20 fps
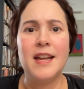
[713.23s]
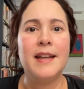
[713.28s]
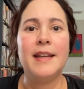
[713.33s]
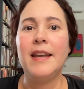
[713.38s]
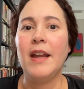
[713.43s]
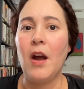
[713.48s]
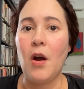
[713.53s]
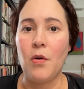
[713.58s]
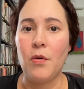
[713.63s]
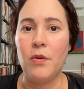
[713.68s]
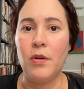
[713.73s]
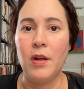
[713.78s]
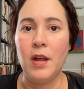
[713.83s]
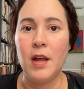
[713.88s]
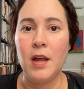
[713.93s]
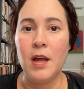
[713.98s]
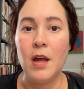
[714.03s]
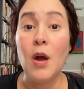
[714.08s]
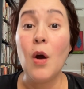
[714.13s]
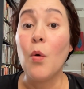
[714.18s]
No,
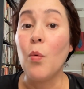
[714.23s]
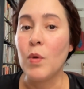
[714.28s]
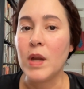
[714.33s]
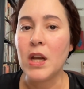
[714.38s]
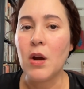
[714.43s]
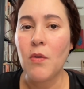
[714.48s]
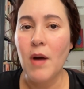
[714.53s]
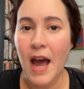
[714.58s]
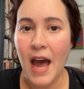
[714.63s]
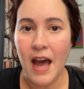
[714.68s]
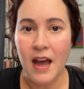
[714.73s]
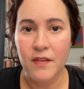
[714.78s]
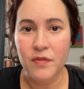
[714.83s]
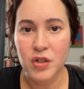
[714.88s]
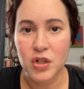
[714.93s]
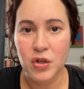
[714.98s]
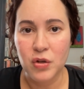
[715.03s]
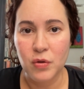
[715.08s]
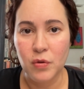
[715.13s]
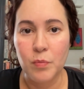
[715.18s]
we don't have
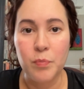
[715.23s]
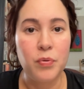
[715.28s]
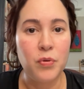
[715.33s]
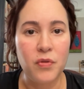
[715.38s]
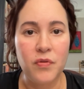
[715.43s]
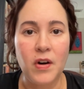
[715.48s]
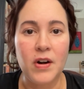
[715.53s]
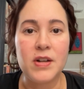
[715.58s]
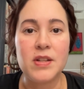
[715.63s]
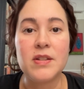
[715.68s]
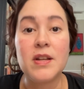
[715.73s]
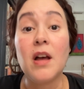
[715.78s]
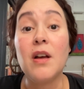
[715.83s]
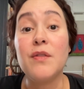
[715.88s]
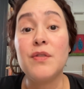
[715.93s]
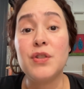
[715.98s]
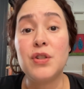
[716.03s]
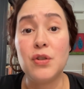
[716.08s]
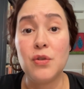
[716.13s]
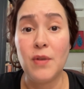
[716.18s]
to prove
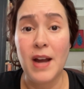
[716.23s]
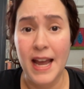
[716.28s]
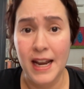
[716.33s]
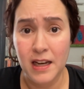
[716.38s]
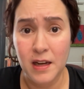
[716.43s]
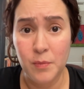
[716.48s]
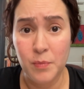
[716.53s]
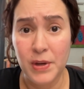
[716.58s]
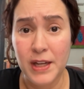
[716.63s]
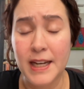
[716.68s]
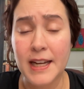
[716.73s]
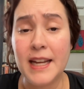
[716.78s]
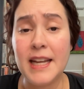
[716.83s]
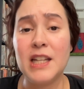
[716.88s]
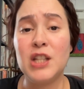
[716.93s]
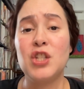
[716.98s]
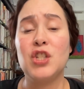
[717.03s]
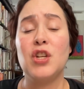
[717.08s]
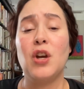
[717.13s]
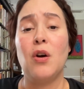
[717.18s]
ourselves to anybody.
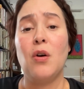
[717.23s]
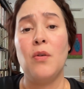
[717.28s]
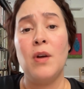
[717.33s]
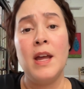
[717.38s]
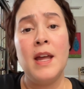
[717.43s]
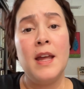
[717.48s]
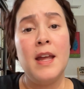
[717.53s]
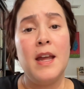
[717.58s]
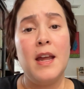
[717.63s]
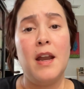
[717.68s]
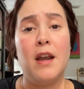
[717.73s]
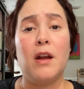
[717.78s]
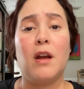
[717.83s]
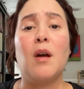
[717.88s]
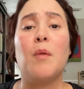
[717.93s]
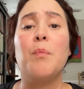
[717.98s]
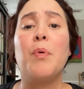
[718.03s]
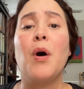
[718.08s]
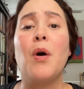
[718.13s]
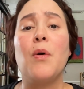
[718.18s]
And so in a
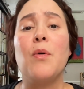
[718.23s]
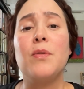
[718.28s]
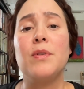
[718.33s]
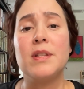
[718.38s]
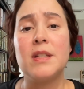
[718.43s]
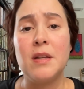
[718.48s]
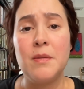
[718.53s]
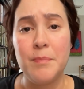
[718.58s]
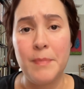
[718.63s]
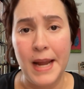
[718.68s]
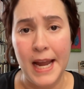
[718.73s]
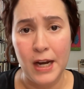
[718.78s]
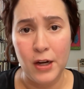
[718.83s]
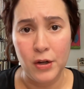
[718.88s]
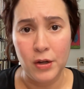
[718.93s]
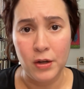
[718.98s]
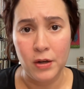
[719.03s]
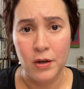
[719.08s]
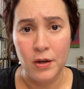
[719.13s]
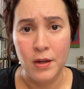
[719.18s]
composed
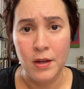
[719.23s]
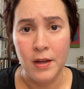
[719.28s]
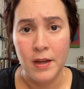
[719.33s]
manner,